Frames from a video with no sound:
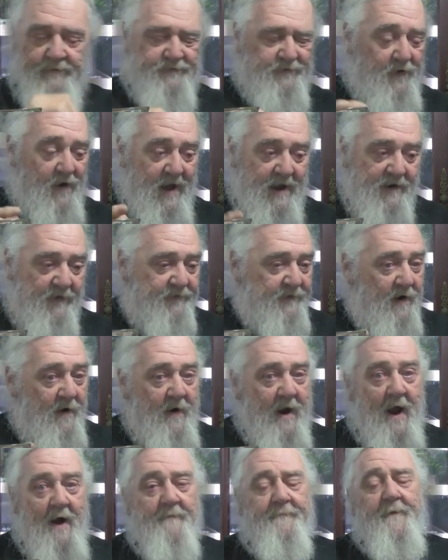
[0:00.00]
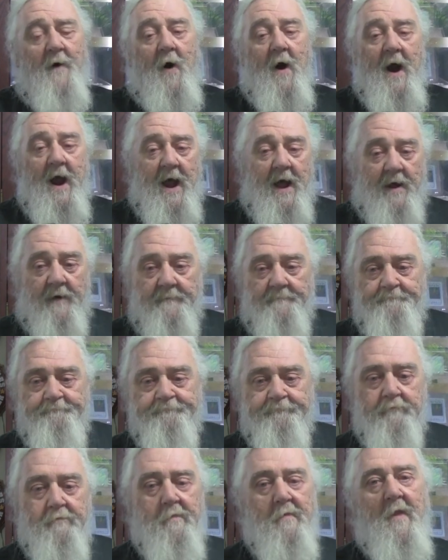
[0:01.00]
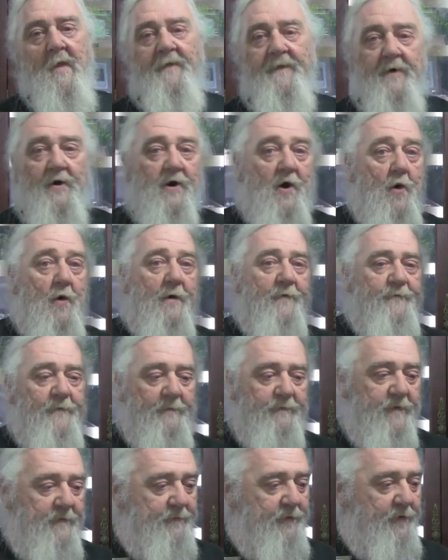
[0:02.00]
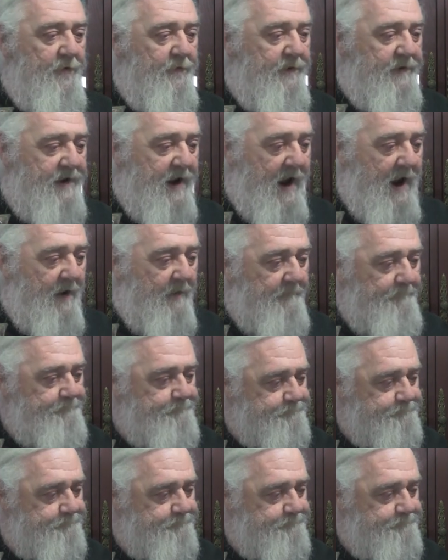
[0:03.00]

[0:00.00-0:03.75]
So I don't know how far out they're going from the brewery now.